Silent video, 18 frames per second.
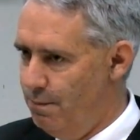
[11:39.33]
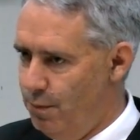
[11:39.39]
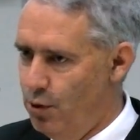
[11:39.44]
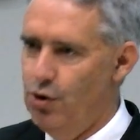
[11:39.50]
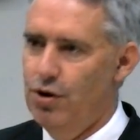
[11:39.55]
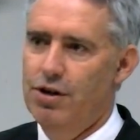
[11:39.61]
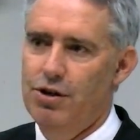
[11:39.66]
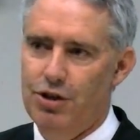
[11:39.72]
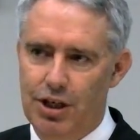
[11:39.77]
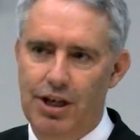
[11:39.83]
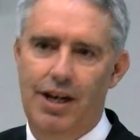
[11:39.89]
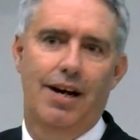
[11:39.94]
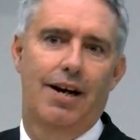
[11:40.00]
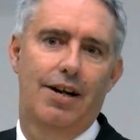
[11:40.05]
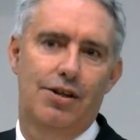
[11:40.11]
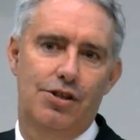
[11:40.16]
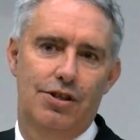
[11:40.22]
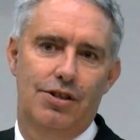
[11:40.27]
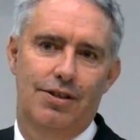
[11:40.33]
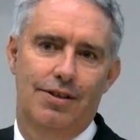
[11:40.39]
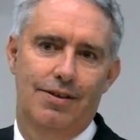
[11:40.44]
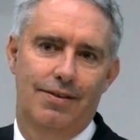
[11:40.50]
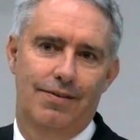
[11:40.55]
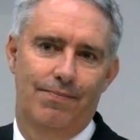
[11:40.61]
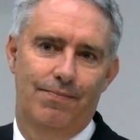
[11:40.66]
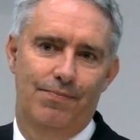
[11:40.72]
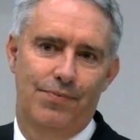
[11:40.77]
put in charge
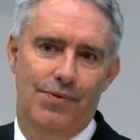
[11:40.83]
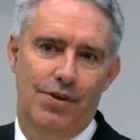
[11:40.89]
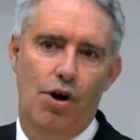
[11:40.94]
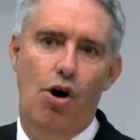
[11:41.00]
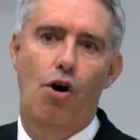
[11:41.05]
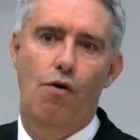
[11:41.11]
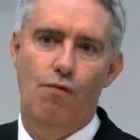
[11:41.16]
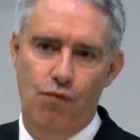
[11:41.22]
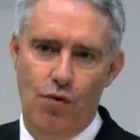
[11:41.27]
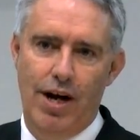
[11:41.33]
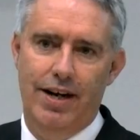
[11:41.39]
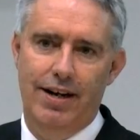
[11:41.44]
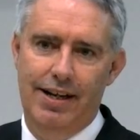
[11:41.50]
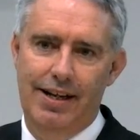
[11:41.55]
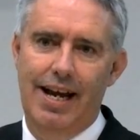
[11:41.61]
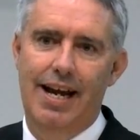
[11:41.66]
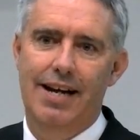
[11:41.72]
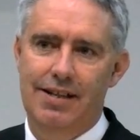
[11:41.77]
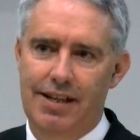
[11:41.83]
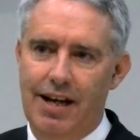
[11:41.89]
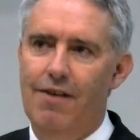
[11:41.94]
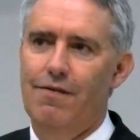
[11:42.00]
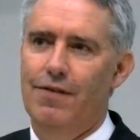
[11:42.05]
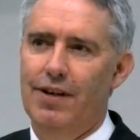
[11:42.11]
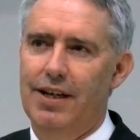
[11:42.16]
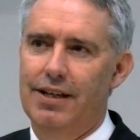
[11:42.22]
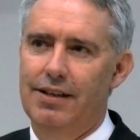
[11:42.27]
of running and
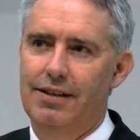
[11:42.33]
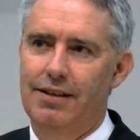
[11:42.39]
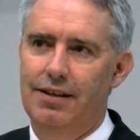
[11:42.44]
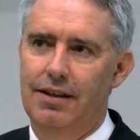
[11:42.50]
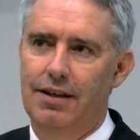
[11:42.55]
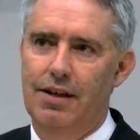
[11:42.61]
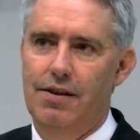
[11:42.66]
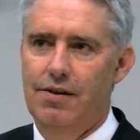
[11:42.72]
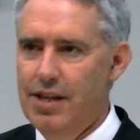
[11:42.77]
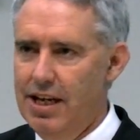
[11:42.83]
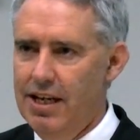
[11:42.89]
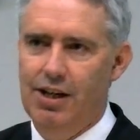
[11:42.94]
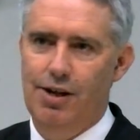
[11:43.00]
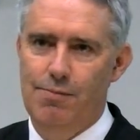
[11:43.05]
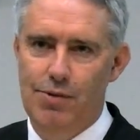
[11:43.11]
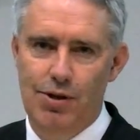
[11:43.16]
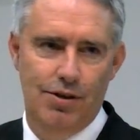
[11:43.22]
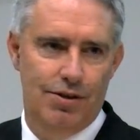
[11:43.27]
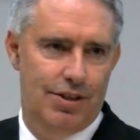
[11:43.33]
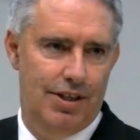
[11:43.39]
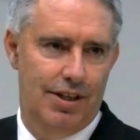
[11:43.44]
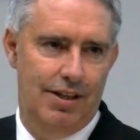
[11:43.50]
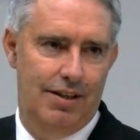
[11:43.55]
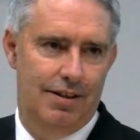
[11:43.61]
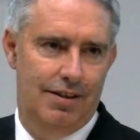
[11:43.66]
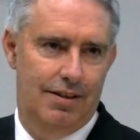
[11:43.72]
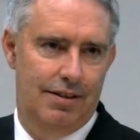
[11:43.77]
governing their
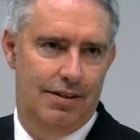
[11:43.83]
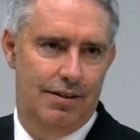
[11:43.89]
community